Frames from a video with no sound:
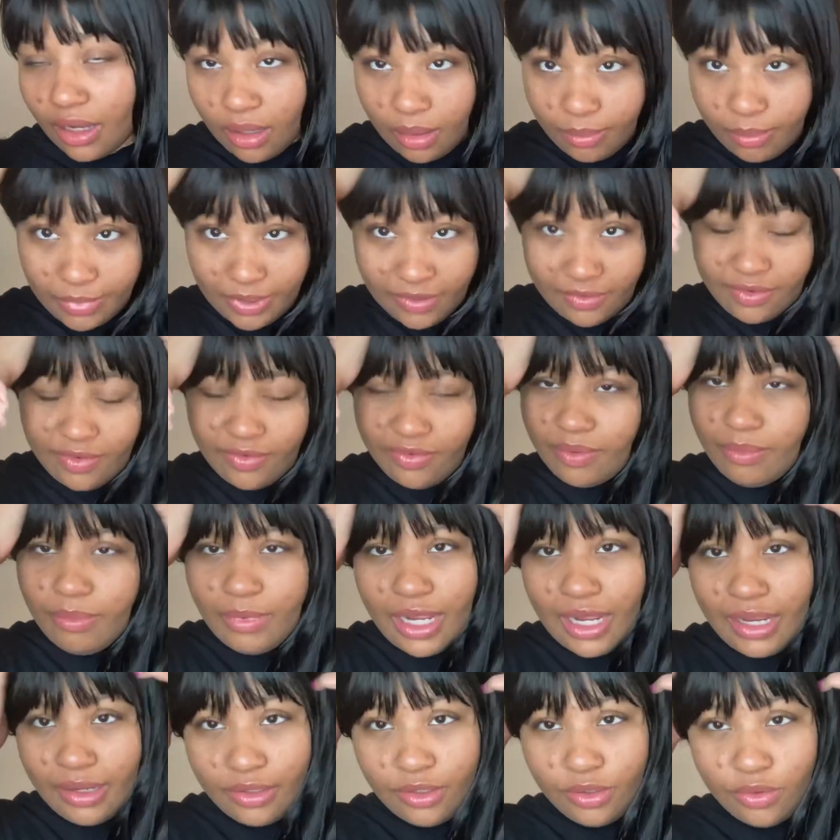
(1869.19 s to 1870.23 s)
Even if I'm
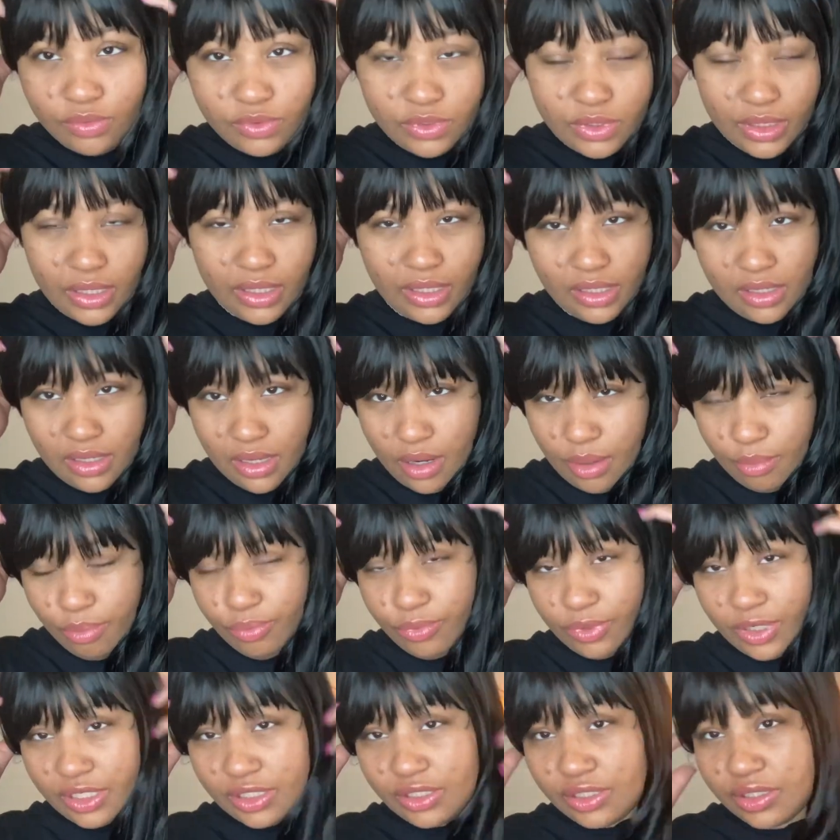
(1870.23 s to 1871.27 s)
not using a
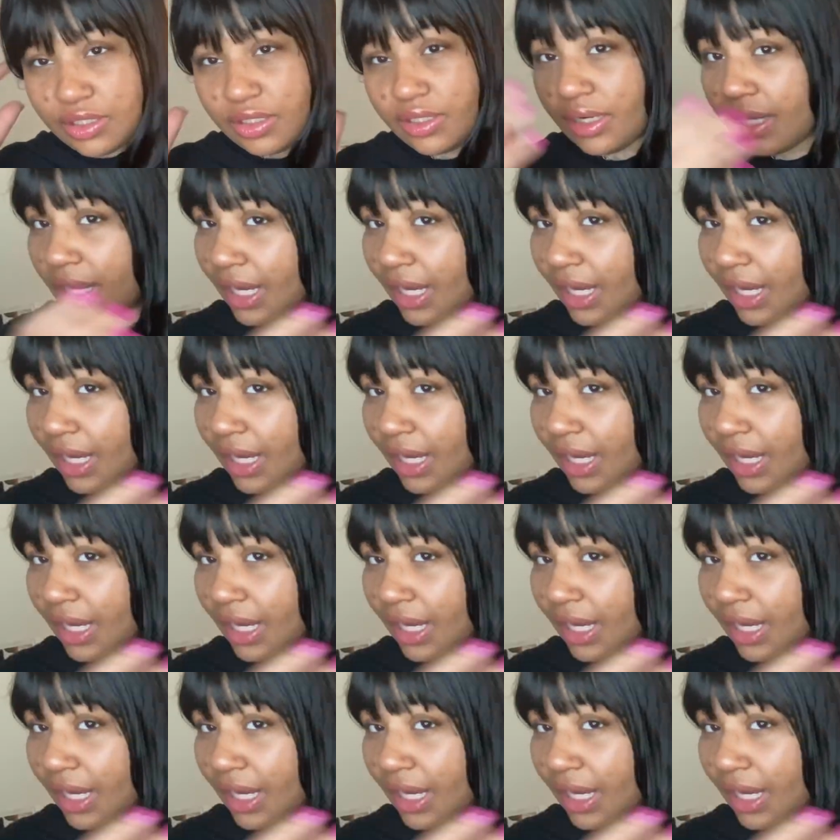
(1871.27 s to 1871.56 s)
brush,